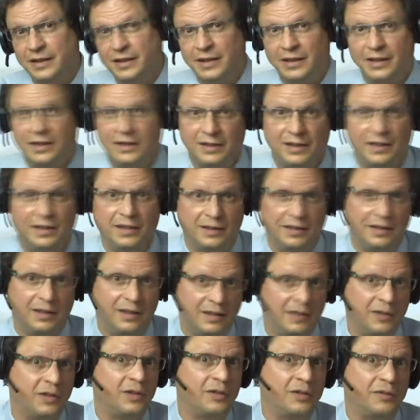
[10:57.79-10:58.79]
And, and,
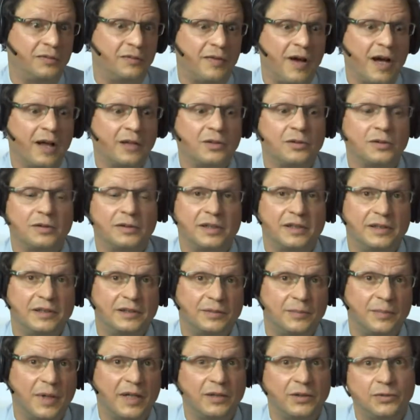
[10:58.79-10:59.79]
and another factor
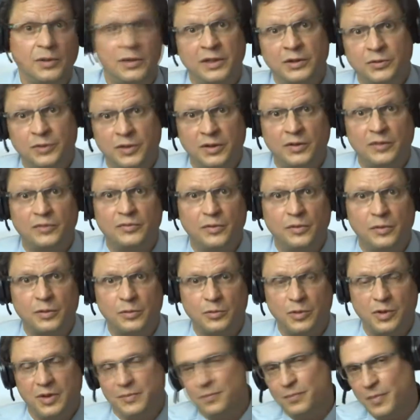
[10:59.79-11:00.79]
is by 2024,
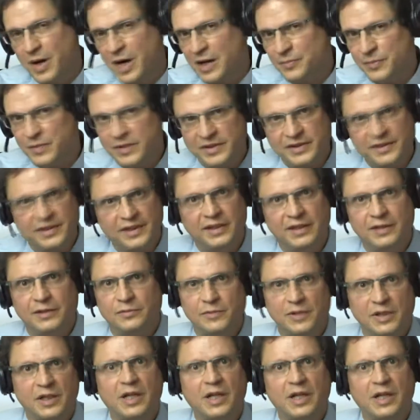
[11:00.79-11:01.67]
we might be seeing a